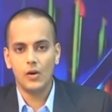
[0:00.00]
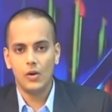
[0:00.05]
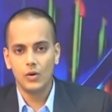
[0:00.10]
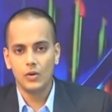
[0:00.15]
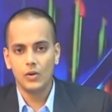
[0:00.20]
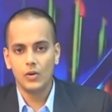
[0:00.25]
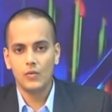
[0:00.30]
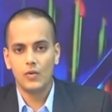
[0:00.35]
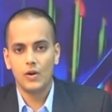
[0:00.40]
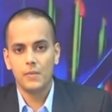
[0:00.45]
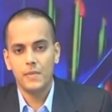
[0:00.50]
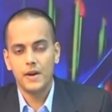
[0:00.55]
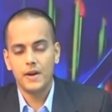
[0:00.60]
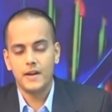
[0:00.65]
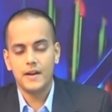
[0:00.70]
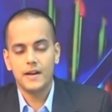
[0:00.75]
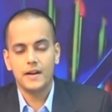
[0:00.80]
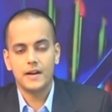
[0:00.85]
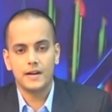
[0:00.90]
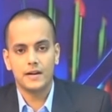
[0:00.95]
Although one may
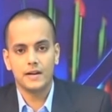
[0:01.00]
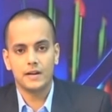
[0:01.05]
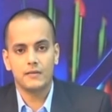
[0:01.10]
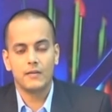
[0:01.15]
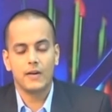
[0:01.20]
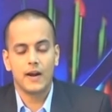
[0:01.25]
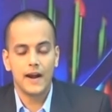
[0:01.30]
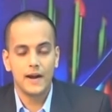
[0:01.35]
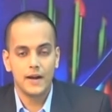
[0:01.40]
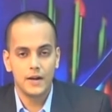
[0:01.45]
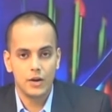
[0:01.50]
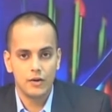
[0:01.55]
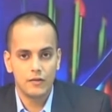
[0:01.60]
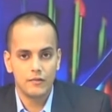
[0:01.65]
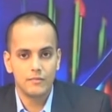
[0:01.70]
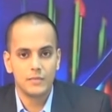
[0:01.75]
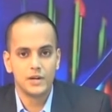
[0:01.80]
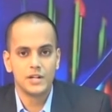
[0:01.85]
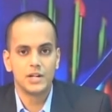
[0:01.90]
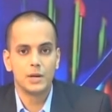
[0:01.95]
take a variety
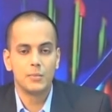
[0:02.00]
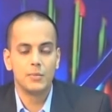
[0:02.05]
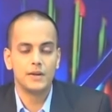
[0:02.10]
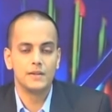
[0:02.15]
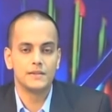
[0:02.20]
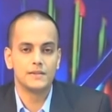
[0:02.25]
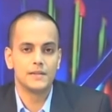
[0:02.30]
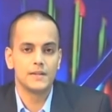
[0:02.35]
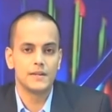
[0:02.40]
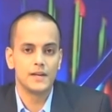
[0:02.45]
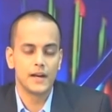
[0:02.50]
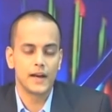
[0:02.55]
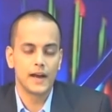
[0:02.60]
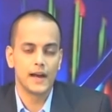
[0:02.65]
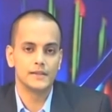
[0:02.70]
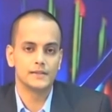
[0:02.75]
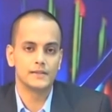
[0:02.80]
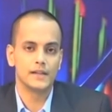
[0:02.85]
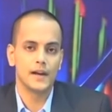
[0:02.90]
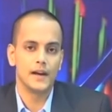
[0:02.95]
of measurements in a
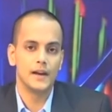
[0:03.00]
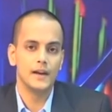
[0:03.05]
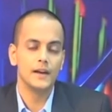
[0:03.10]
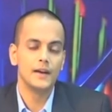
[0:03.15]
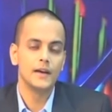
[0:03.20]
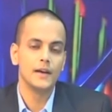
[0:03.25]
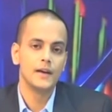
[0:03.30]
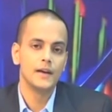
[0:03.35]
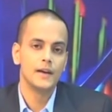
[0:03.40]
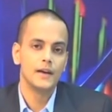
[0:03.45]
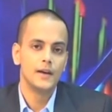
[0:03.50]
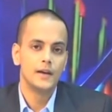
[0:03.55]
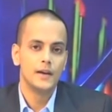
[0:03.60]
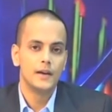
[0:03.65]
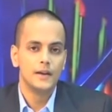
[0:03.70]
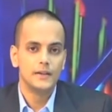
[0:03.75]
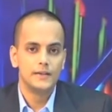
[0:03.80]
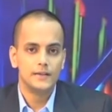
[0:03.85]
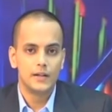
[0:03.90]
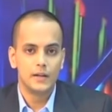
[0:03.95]
cascade,
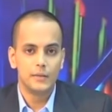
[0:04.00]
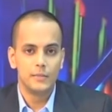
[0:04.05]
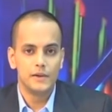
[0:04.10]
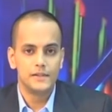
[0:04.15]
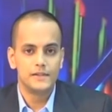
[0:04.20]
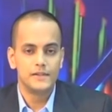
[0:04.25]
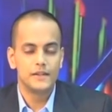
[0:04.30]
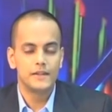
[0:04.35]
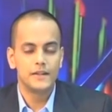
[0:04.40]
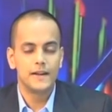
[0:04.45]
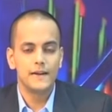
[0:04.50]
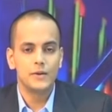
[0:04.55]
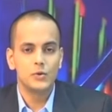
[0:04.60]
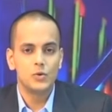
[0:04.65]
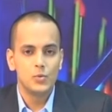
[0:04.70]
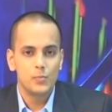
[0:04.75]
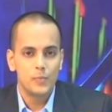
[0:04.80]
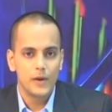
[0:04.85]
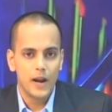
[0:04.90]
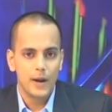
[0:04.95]
there are basically
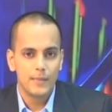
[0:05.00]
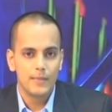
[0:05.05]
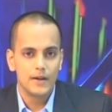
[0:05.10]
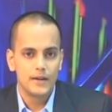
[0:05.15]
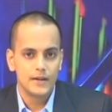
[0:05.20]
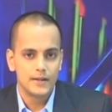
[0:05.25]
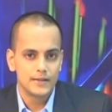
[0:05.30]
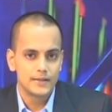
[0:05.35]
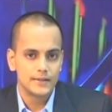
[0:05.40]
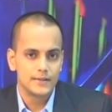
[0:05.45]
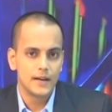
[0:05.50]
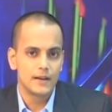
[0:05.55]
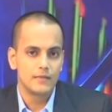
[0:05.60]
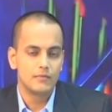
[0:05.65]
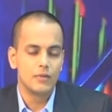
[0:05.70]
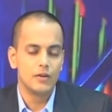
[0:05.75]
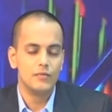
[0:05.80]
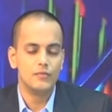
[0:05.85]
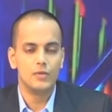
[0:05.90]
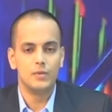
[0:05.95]
two parameters that
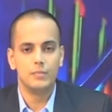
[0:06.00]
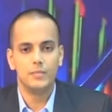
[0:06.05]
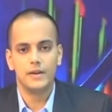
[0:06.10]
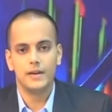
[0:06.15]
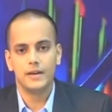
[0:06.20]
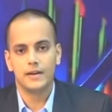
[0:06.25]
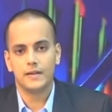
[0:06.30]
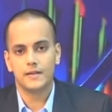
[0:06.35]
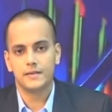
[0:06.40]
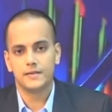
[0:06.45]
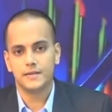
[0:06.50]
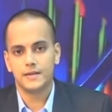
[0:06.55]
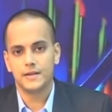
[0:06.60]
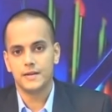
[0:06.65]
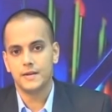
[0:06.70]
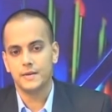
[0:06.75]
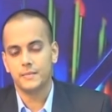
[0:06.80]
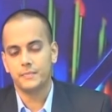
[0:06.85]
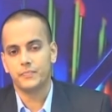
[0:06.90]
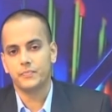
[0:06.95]
one would be interested
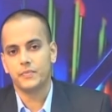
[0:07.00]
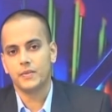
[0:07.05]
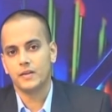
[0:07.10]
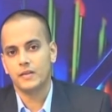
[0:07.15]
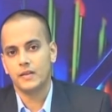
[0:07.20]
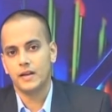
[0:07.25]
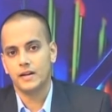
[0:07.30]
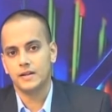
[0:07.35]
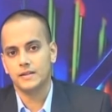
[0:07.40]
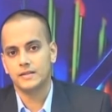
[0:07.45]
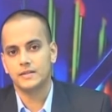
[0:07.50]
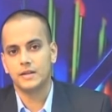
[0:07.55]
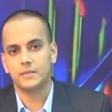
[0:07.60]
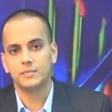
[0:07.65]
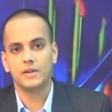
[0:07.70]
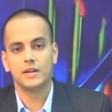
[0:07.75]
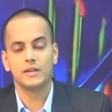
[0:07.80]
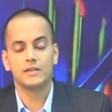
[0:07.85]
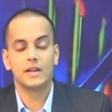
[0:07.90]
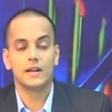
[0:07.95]
in. That is
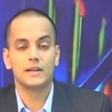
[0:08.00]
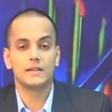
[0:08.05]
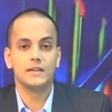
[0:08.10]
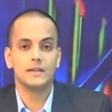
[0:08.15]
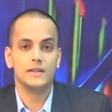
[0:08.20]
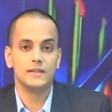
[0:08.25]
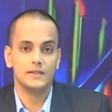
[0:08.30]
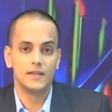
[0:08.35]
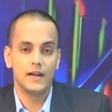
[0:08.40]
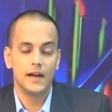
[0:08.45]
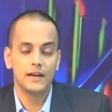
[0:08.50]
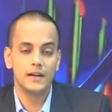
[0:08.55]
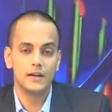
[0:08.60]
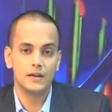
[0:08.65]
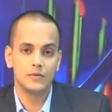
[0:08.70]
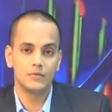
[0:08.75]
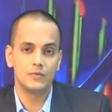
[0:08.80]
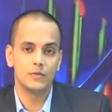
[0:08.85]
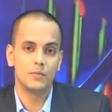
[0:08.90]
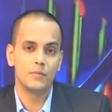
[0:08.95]
something that the
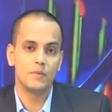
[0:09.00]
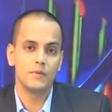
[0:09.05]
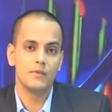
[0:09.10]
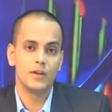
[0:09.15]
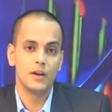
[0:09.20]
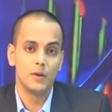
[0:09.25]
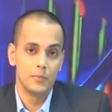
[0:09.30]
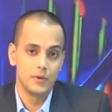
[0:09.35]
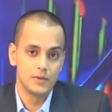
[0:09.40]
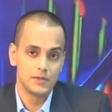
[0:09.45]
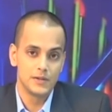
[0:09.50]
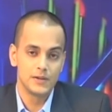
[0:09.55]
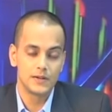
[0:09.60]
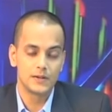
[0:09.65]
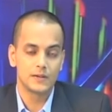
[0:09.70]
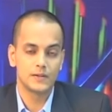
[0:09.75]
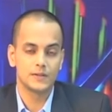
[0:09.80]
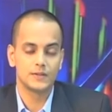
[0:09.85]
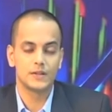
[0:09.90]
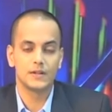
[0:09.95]
designer would be very much
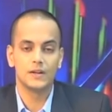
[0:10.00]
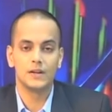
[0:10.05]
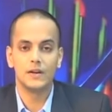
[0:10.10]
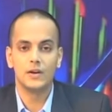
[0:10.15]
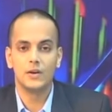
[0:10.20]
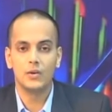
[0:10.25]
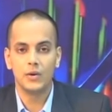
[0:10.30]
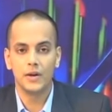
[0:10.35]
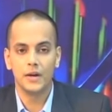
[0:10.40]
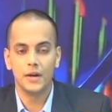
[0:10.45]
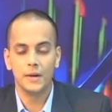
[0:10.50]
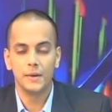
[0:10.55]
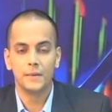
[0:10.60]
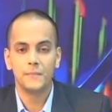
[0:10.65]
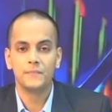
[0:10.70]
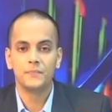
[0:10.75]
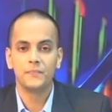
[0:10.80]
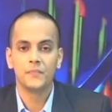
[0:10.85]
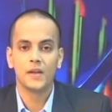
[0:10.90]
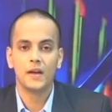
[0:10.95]
interested in knowing
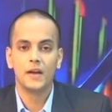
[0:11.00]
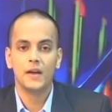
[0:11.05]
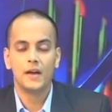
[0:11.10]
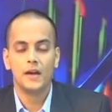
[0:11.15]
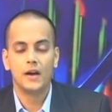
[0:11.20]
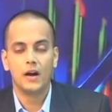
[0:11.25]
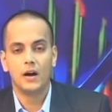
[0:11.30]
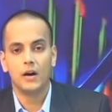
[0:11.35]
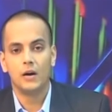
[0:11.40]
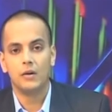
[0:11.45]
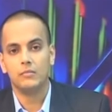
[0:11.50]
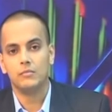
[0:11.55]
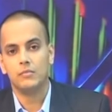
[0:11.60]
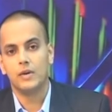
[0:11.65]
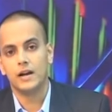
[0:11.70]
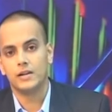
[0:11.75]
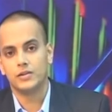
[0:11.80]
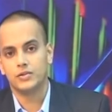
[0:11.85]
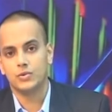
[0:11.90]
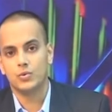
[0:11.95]
um,
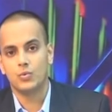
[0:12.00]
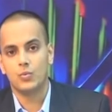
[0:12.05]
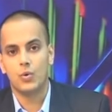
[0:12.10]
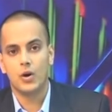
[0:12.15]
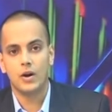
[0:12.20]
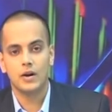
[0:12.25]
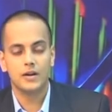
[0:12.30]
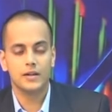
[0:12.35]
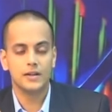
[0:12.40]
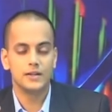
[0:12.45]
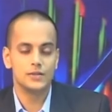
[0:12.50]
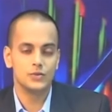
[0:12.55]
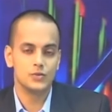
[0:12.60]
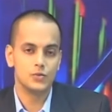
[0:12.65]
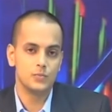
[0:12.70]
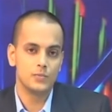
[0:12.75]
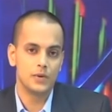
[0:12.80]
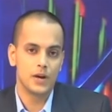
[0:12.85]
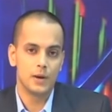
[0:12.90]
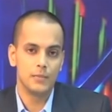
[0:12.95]
as to what these
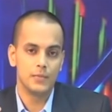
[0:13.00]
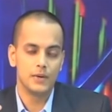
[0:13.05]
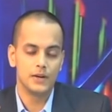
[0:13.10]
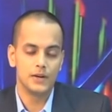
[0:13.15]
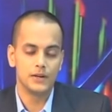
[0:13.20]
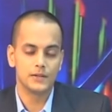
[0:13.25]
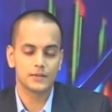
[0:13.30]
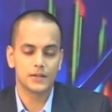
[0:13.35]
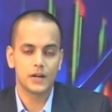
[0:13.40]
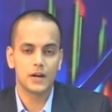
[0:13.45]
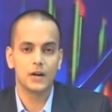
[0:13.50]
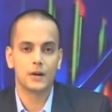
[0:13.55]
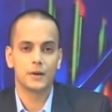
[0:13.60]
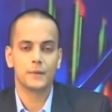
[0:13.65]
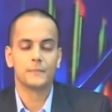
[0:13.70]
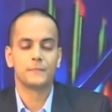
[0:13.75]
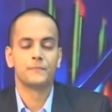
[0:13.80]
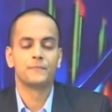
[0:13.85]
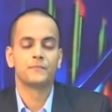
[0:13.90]
two parameters are.